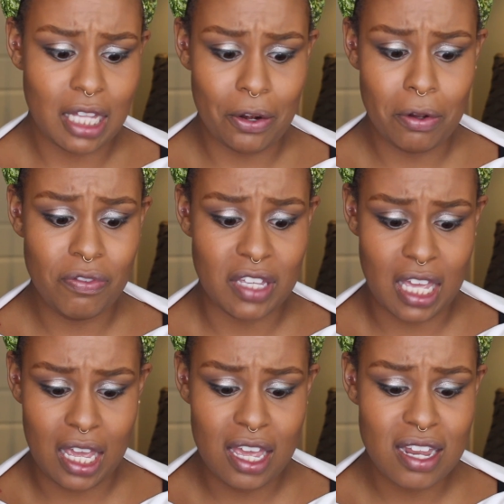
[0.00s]
I don't know if it
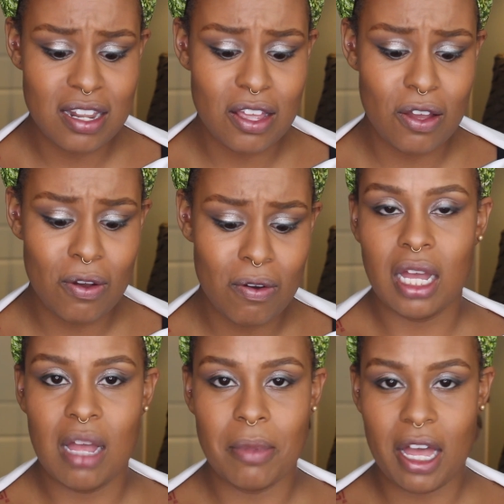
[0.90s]
can though.
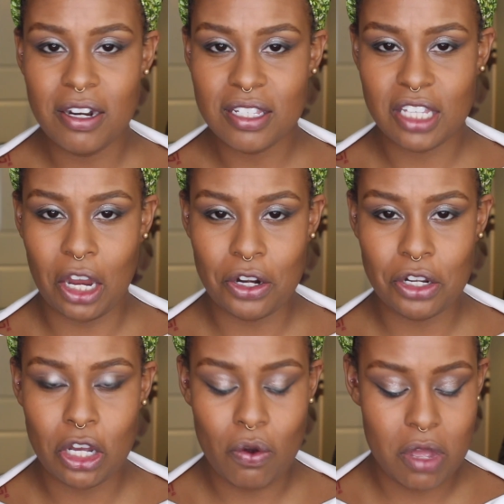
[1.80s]
I'm kind of scared to
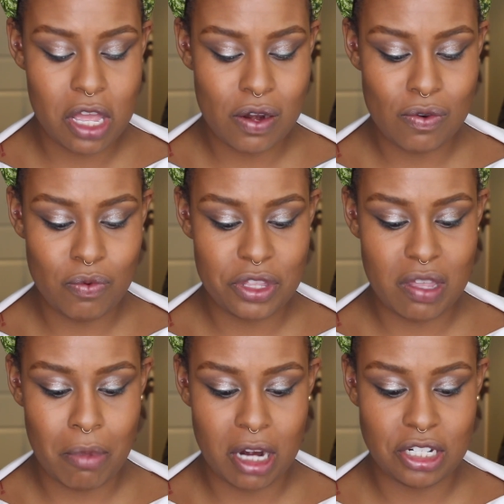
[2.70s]
go in with
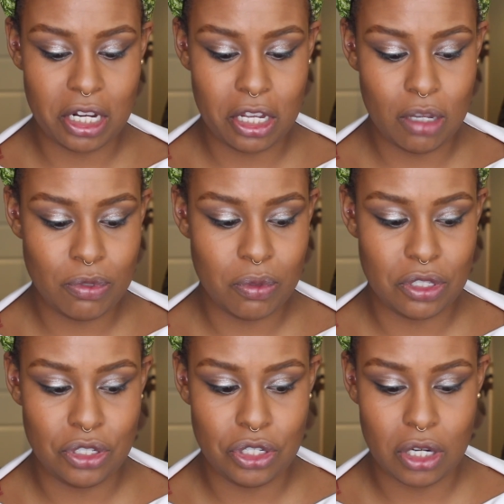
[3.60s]
the Marc Jacobs
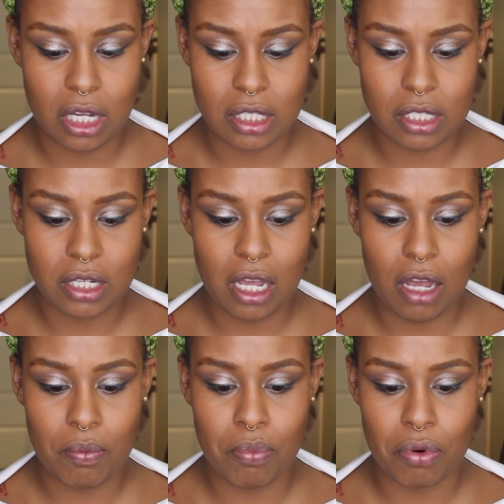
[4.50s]
with just
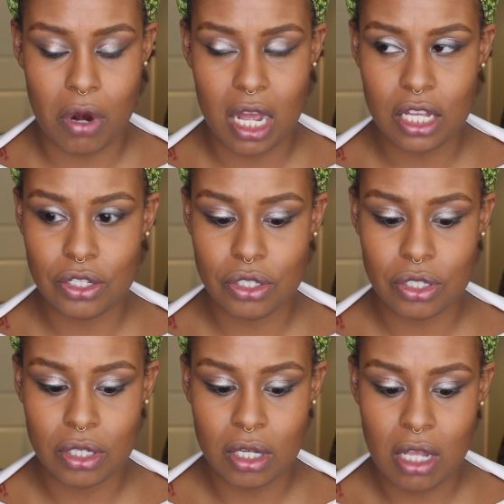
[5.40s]
a
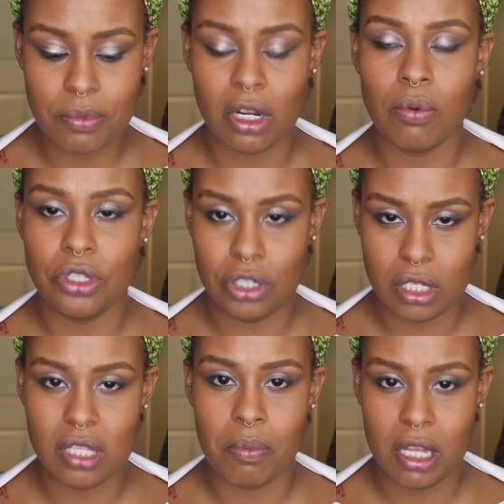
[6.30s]
brush. I'm sorry, with
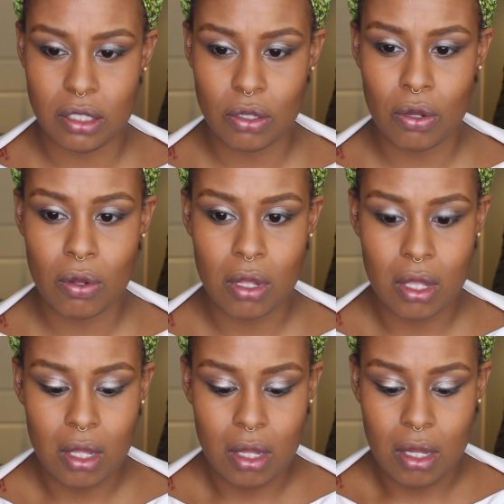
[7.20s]
just the pencil.
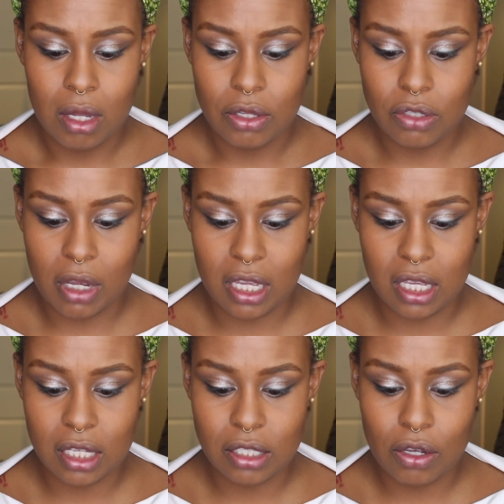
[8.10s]
So I
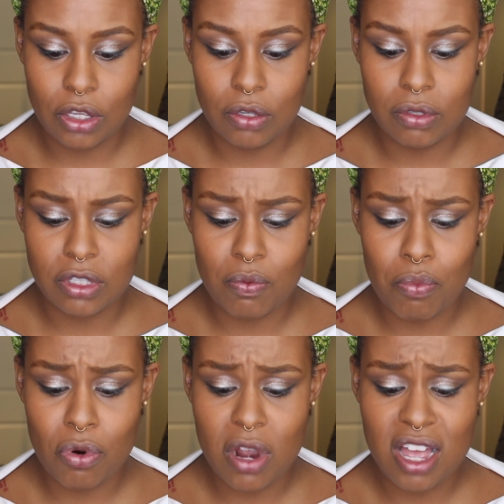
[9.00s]
guess I'll use the
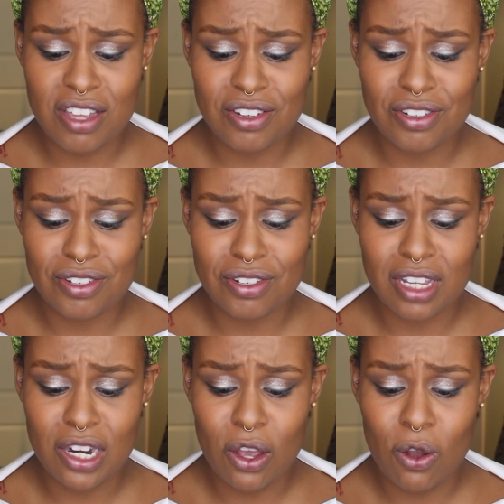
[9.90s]
brush
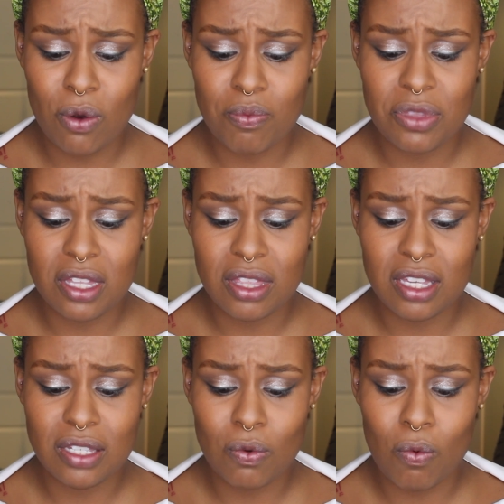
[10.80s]
and hope that
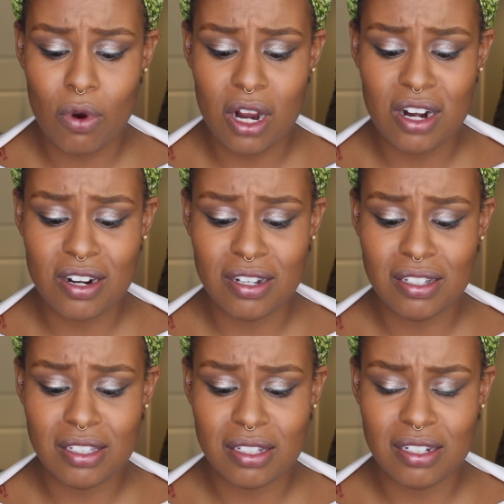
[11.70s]
this
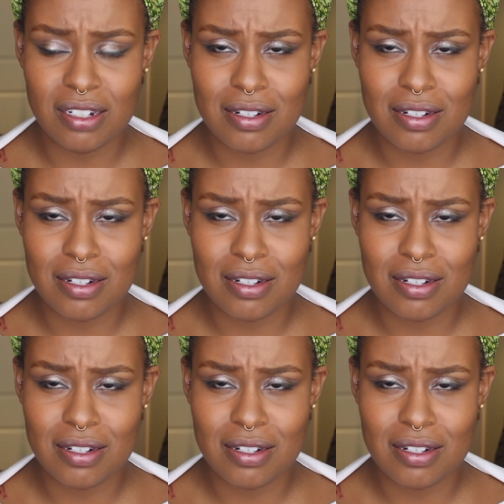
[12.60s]
works.